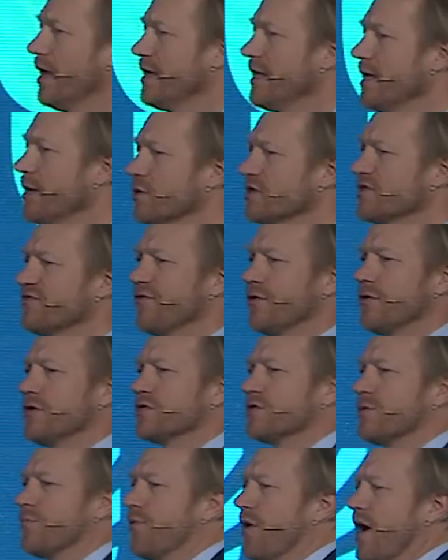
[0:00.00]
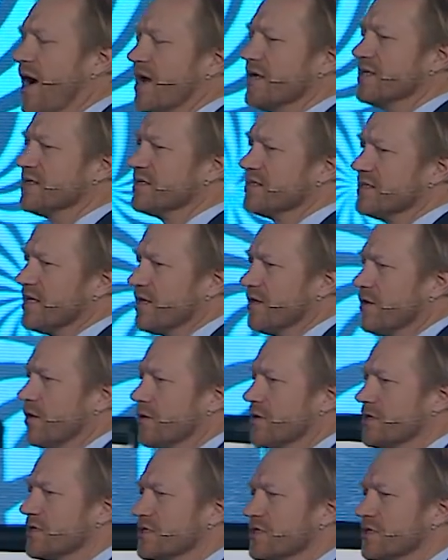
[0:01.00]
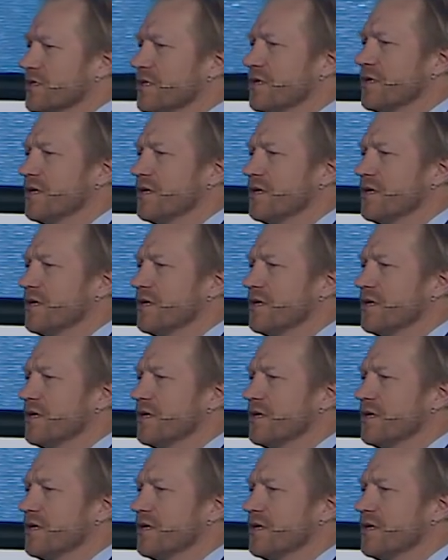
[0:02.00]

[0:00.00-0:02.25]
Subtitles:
And he was very surprised. He said, Jonas,